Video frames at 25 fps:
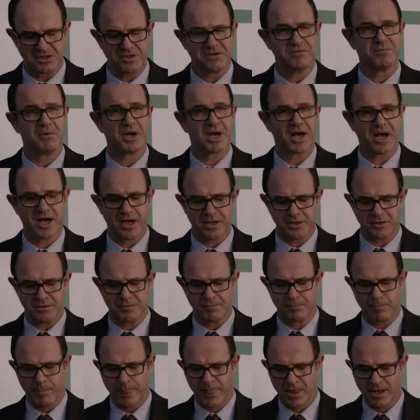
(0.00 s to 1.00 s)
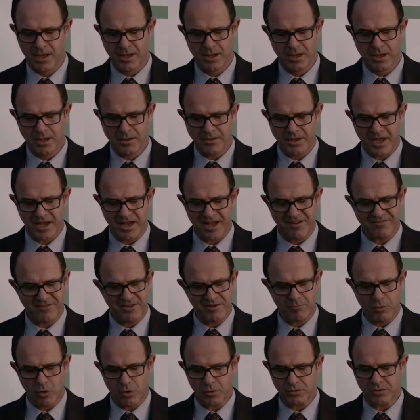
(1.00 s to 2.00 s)
team behind. They have
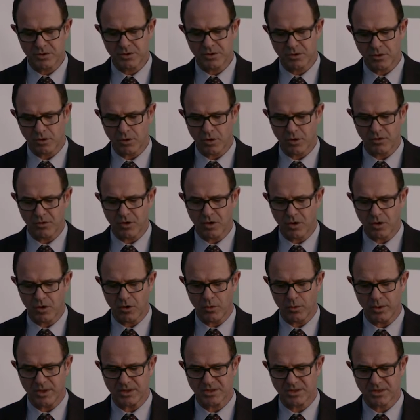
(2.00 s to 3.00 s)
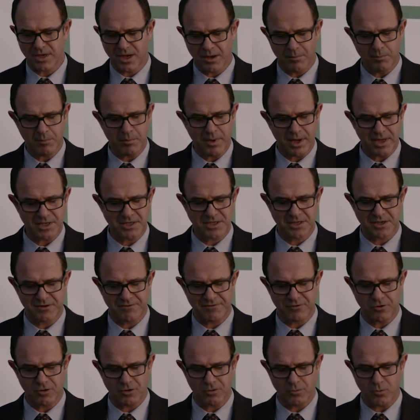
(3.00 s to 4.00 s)
devoted long hours and much
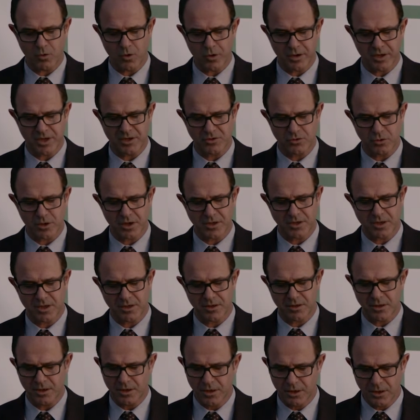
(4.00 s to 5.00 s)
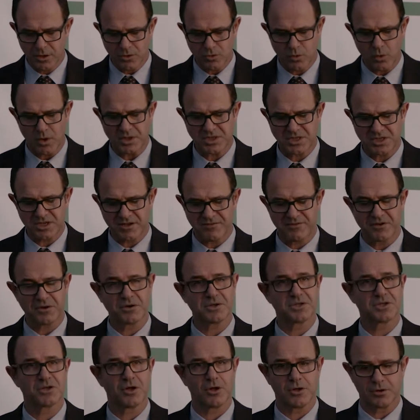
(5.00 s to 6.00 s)
effort working together to achieve the
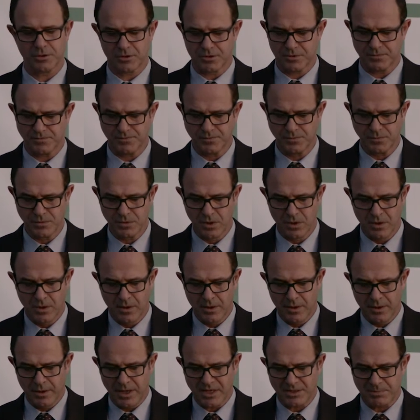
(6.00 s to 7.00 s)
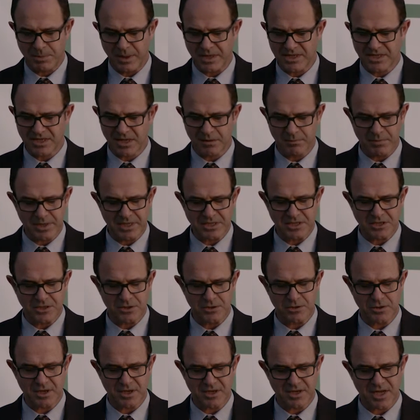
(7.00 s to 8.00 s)
result. A special
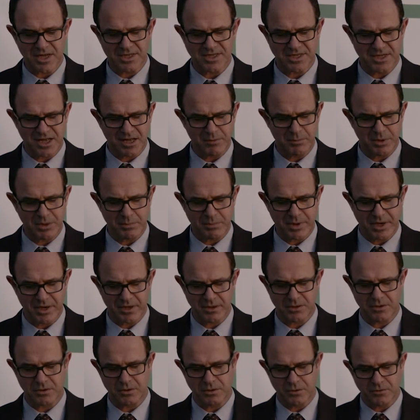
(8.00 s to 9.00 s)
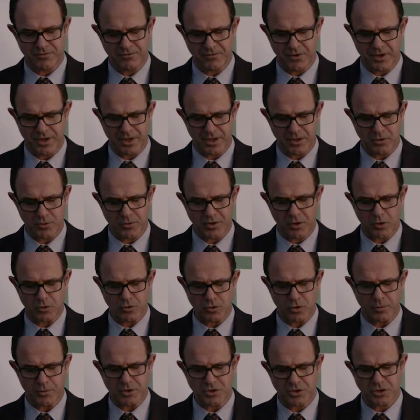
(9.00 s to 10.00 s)
mention shall be made to the
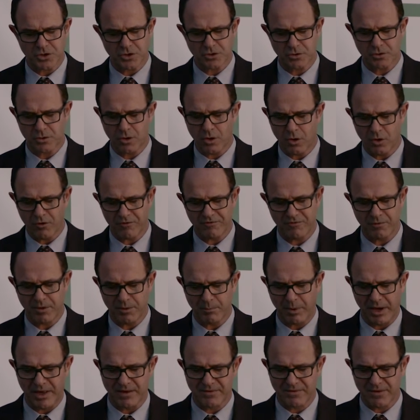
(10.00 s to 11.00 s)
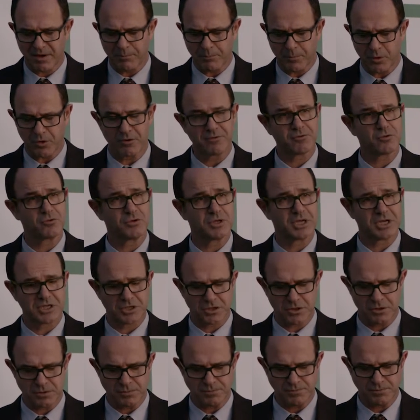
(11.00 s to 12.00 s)
contribution of Valenciaport
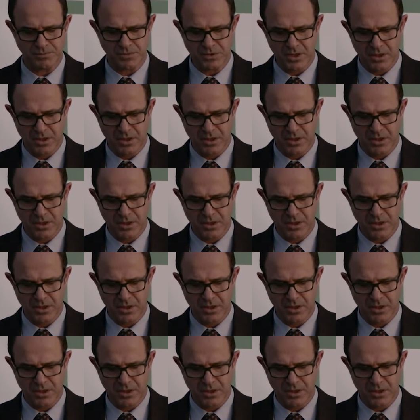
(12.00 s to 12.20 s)
Fundación,